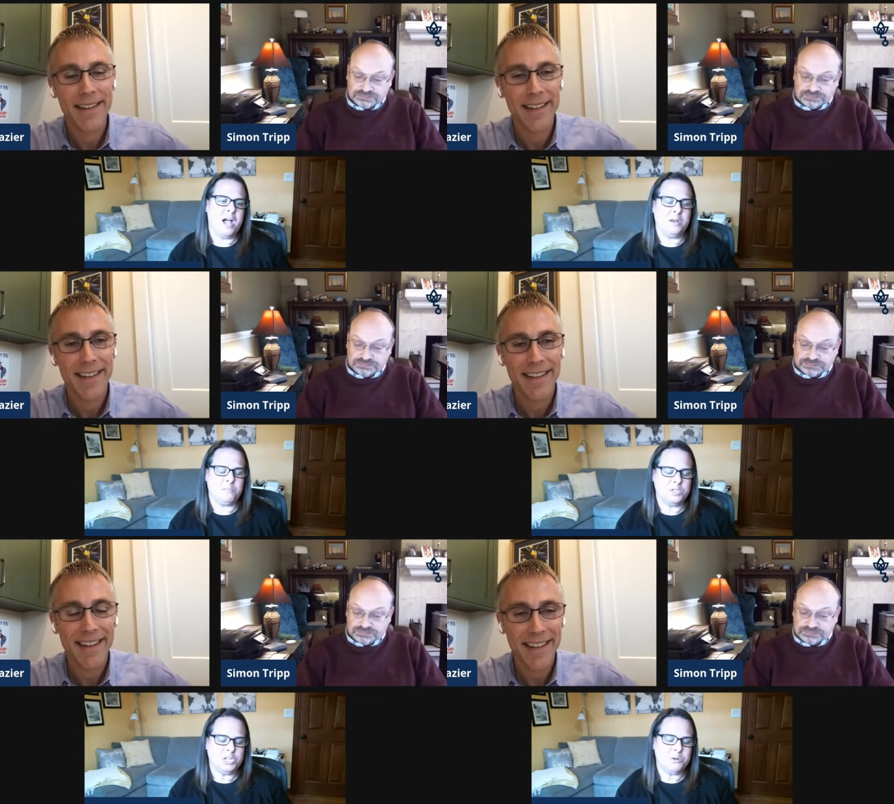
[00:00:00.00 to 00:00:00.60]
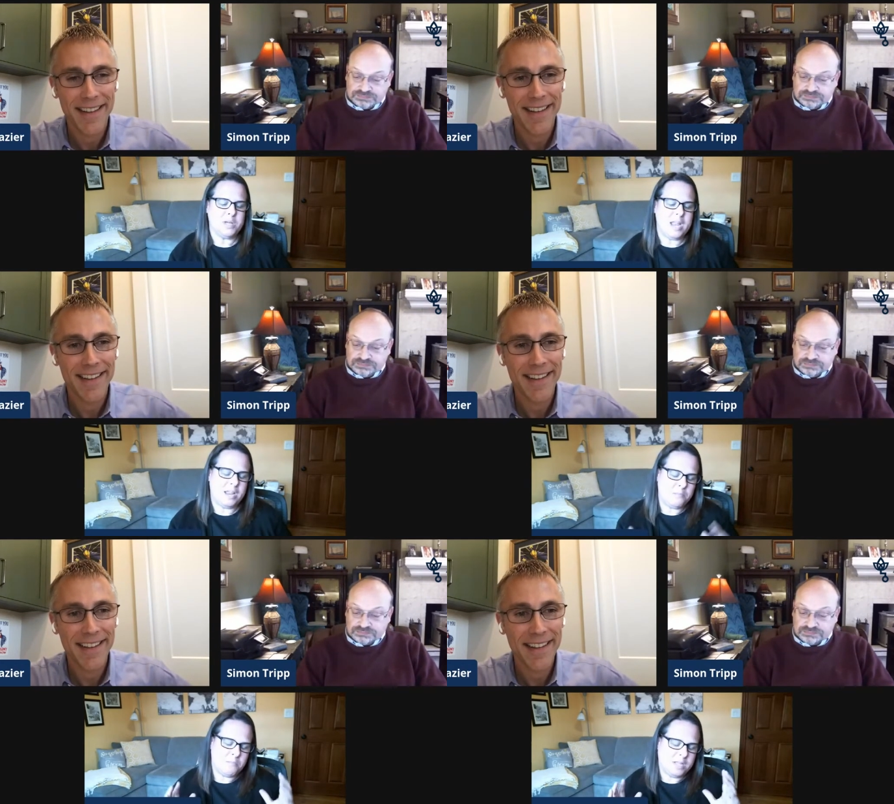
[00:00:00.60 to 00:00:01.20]
Speaker 1: on in Purdue, and
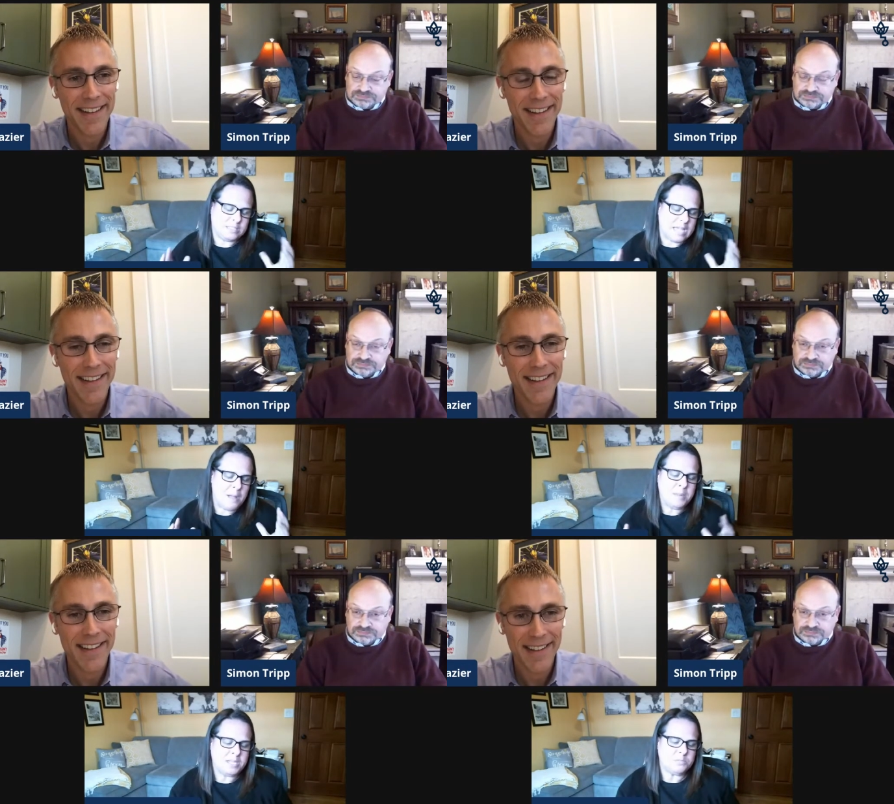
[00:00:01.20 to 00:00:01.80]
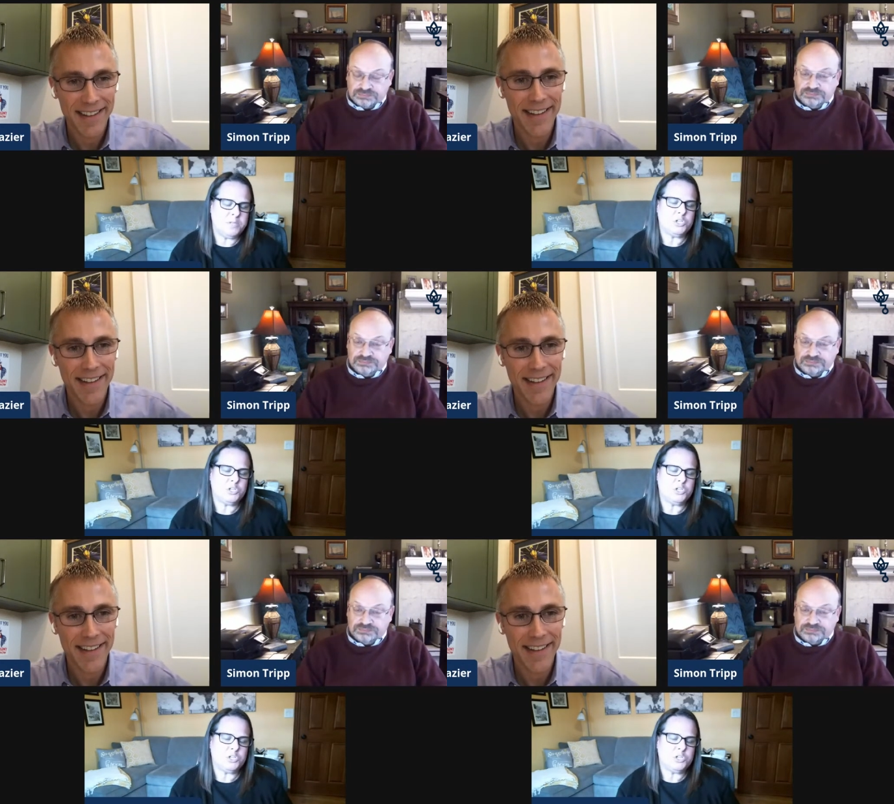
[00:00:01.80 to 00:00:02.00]
and, and Simon has